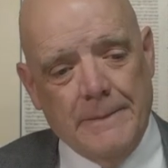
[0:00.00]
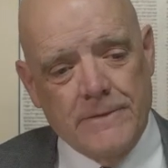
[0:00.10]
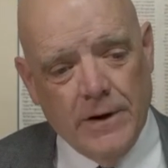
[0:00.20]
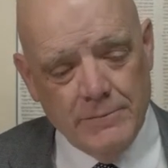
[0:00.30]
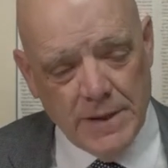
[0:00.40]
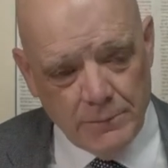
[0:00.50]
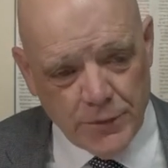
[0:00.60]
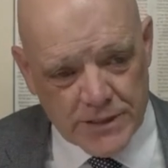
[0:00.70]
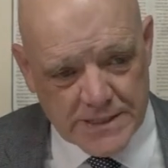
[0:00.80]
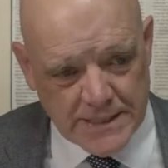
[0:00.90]
From
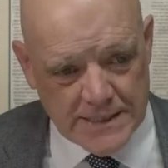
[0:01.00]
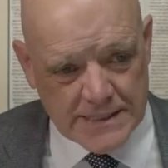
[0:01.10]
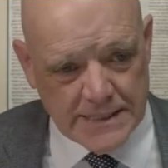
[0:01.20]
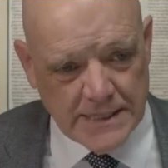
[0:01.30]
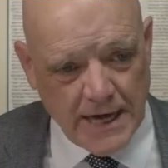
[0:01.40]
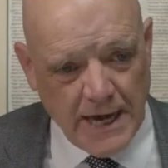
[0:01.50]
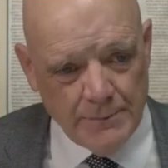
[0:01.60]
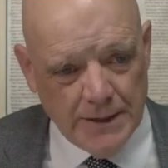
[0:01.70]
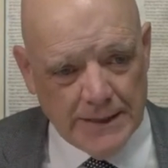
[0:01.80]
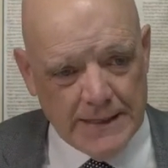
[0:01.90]
Memphis, Tennessee, I
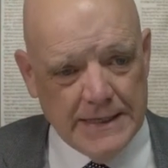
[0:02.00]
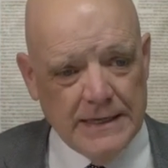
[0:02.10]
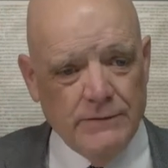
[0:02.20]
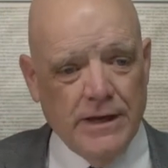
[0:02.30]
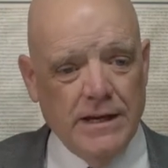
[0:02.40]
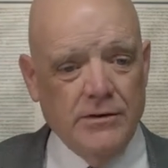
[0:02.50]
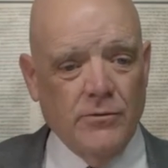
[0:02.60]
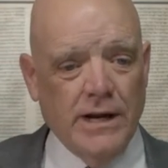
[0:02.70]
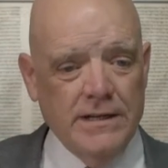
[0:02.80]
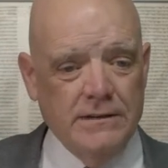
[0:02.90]
believe in
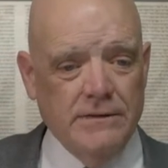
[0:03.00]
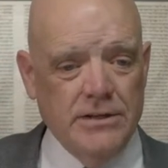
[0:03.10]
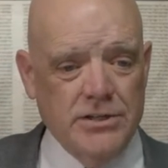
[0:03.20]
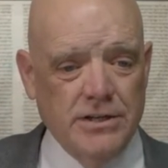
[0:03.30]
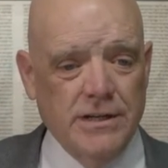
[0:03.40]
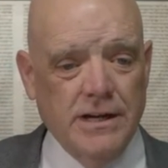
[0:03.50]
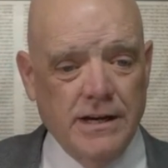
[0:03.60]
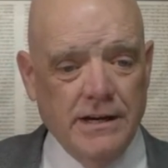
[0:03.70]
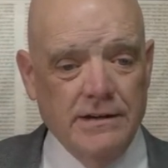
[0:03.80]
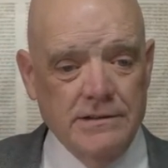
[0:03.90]
right division
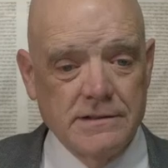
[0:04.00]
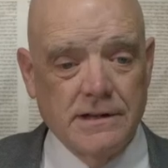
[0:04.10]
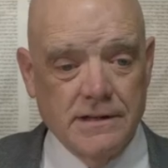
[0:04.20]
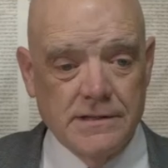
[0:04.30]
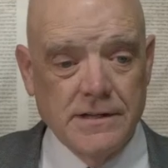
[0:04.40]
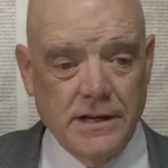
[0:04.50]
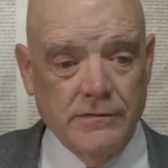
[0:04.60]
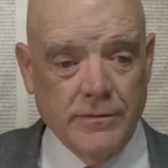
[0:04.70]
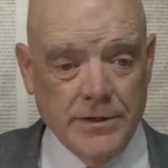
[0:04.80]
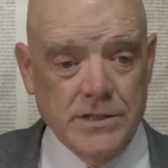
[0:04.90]
and can say
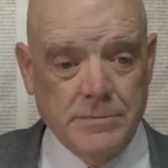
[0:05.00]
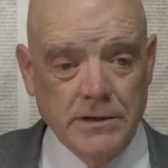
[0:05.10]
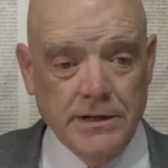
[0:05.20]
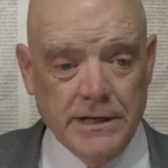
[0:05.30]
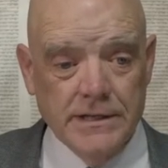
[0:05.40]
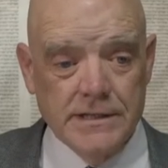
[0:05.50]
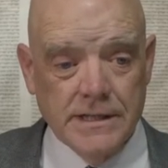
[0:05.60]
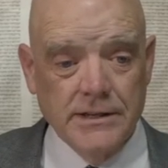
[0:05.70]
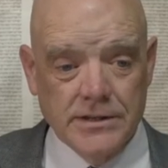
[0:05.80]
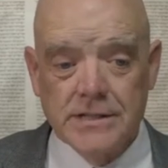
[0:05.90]
from experience
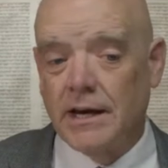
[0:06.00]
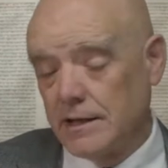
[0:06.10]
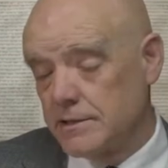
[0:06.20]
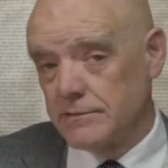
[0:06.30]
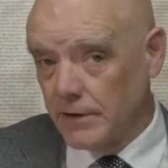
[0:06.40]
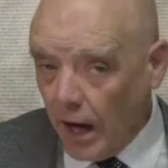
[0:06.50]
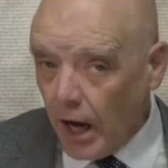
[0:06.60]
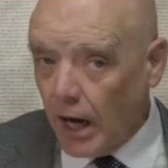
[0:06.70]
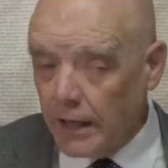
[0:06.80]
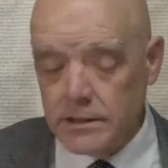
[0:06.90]
that the silence of
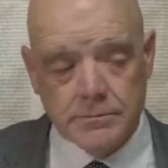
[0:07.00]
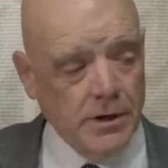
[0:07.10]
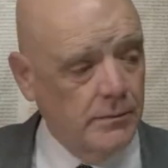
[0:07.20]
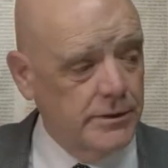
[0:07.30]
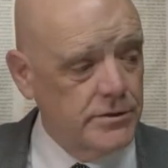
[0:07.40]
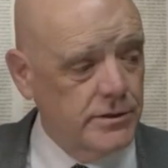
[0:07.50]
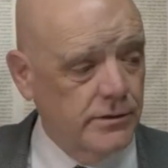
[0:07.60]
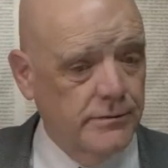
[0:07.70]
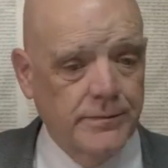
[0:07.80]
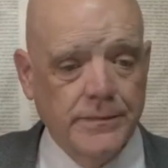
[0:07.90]
God is probably
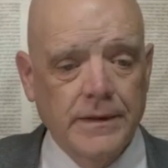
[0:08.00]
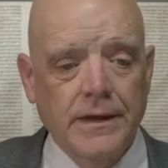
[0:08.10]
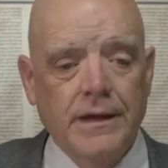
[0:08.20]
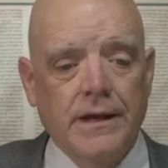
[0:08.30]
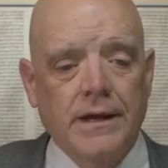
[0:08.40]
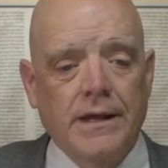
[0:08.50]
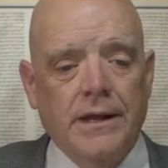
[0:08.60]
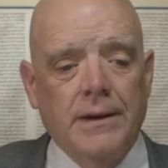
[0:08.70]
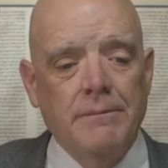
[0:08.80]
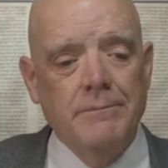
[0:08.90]
true.
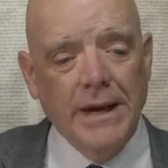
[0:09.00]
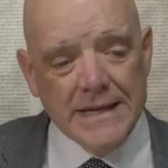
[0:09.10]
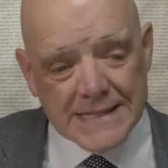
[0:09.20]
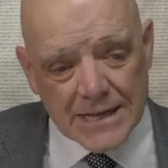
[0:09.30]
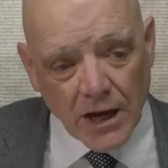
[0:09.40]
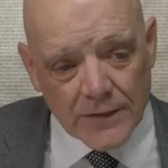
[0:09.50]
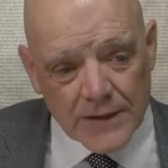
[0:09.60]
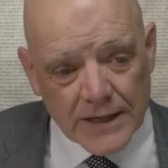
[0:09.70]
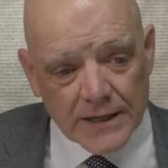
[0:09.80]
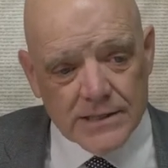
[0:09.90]
Based on
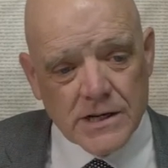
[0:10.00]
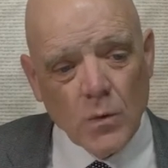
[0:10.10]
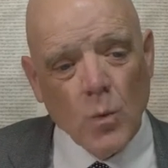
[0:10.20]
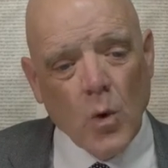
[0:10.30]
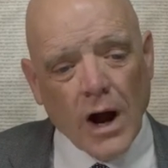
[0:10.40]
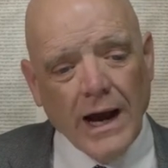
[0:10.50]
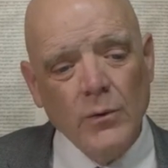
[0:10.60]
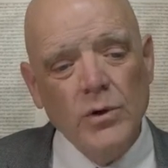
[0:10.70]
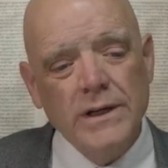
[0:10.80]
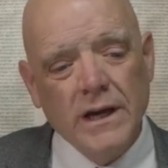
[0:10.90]
this, why
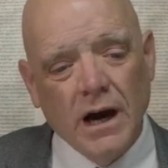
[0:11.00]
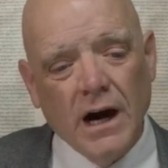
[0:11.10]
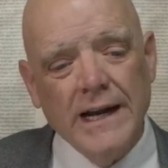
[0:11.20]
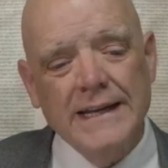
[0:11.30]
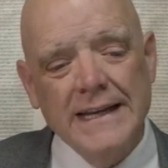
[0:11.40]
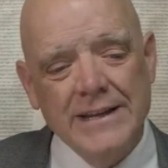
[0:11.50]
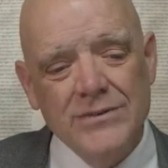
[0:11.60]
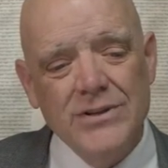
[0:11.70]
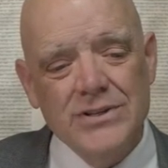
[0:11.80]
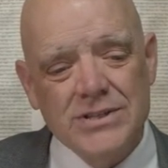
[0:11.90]
would God,
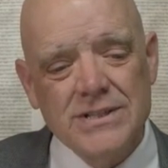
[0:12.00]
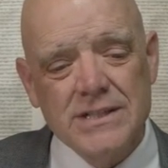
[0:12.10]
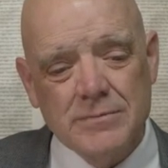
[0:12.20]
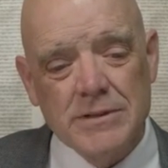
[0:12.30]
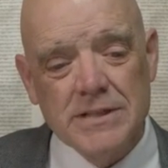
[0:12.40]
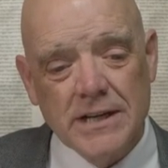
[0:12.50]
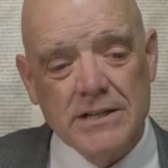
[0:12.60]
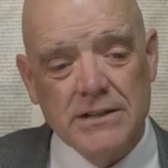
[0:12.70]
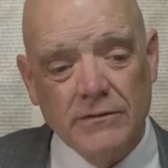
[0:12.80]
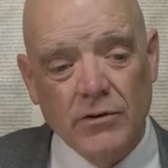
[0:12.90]
in this
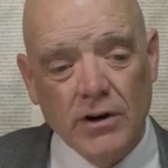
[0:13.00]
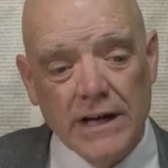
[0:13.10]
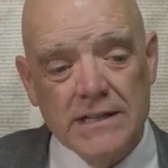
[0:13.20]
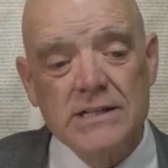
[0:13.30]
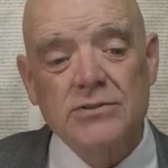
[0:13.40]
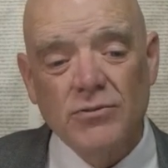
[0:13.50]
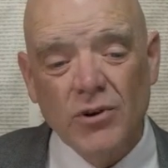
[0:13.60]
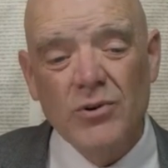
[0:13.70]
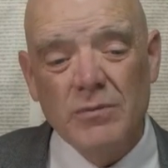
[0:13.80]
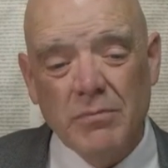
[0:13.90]
dispensation of grace,
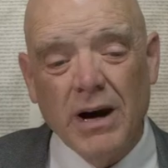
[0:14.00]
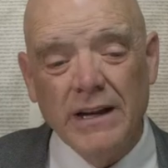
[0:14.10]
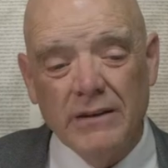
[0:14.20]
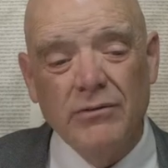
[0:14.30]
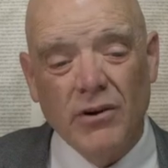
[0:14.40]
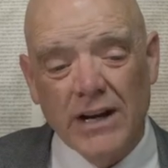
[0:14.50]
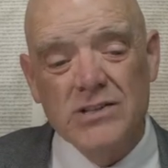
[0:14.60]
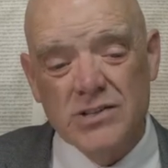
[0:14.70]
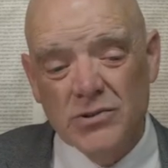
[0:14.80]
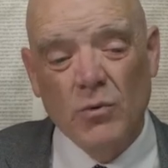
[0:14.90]
throw the body of
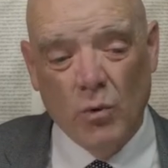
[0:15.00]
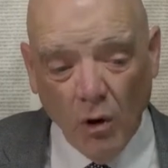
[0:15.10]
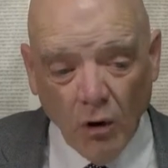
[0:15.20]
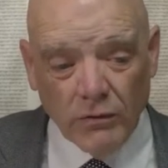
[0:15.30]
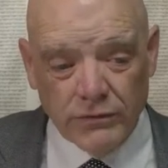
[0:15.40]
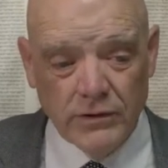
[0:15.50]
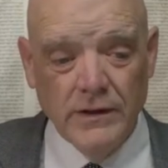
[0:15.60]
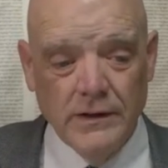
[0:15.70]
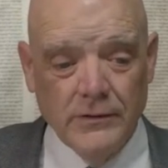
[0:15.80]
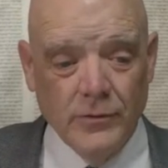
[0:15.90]
Christ to the wolf
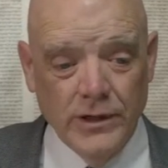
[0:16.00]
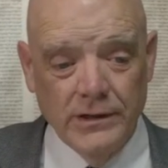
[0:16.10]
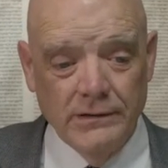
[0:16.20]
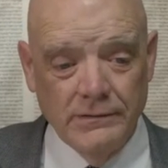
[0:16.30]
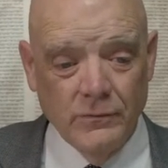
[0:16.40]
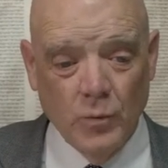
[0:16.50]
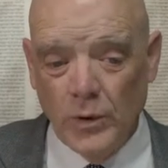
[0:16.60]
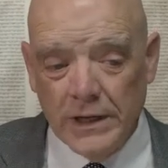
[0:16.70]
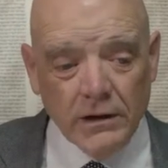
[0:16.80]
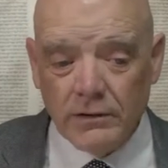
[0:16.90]
when
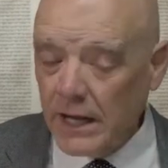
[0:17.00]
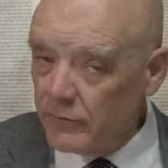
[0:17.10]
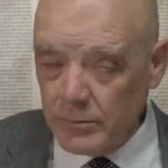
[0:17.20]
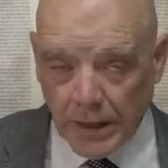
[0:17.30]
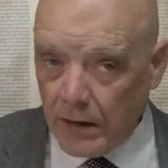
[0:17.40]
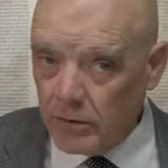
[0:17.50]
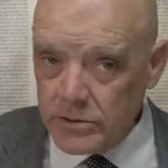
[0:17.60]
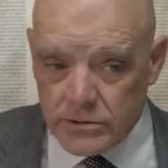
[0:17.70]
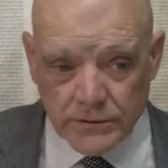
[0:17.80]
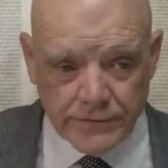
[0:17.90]
we don't have the power
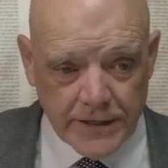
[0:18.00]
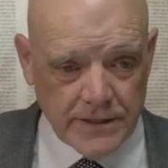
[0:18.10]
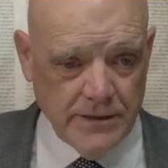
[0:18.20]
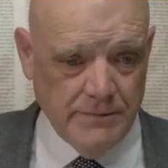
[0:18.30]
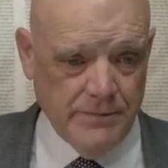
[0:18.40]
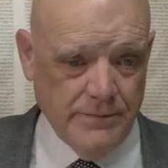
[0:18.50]
to defeat him?